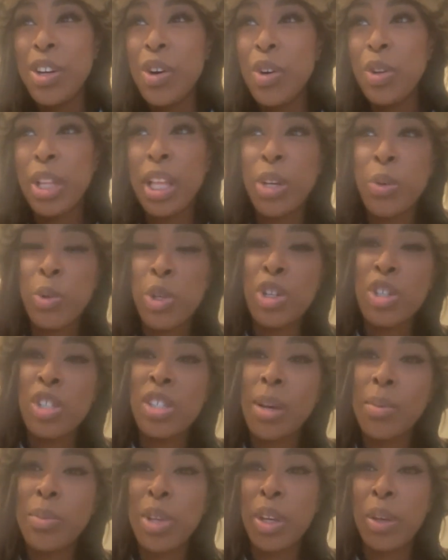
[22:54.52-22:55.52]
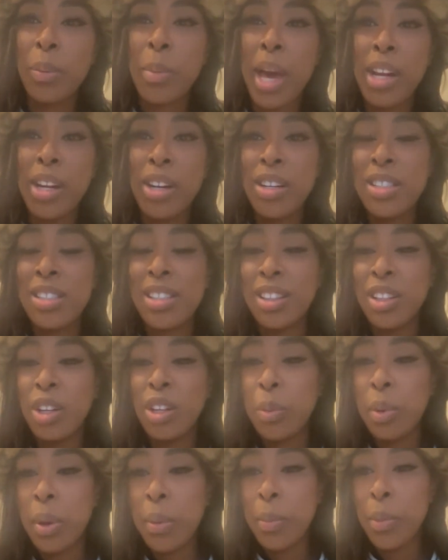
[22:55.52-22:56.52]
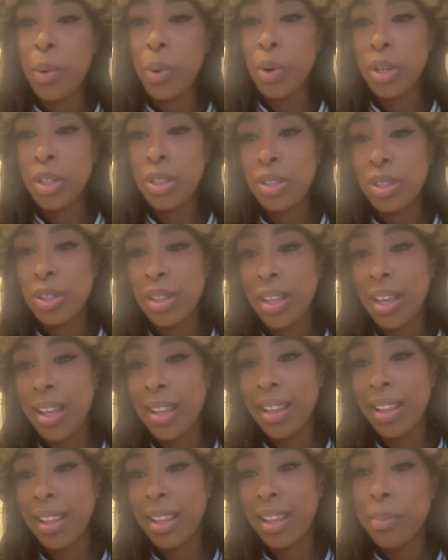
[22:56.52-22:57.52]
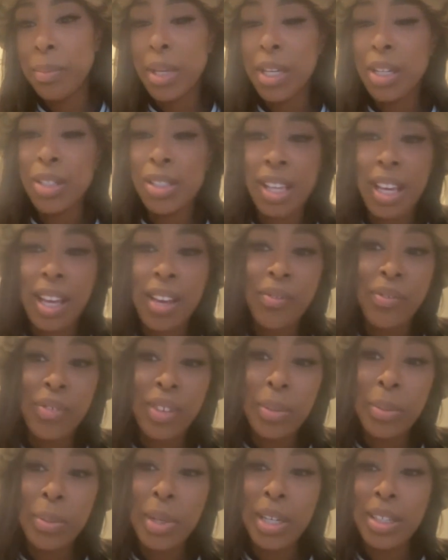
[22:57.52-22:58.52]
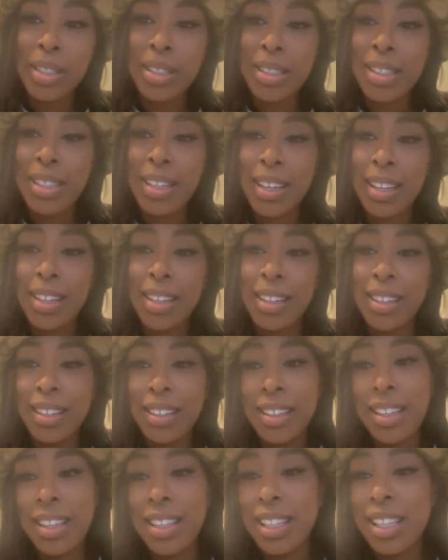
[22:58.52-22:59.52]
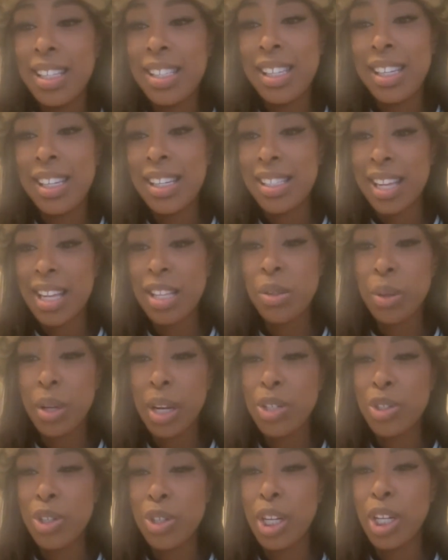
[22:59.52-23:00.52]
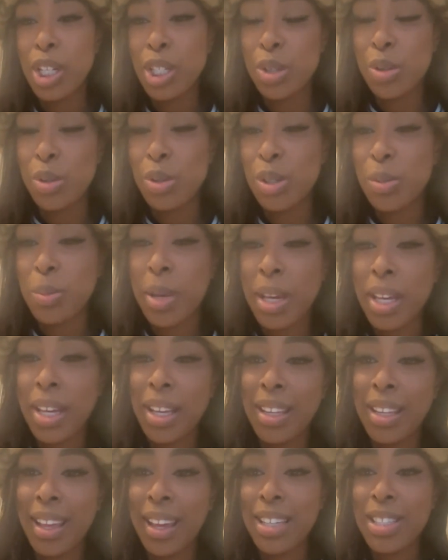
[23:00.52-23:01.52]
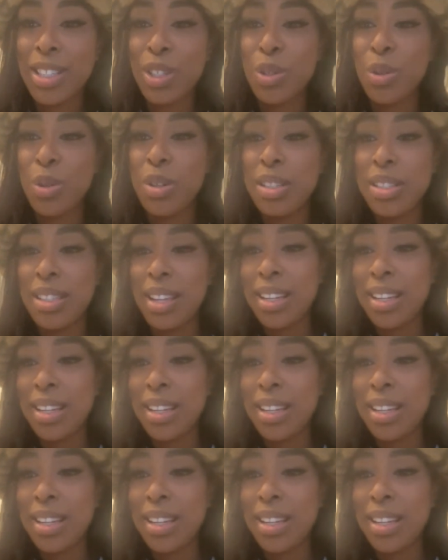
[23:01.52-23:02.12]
I don't know, like when your subject matter is a little bit more so that like males and females can listen, because that's what I try to do, is make it like as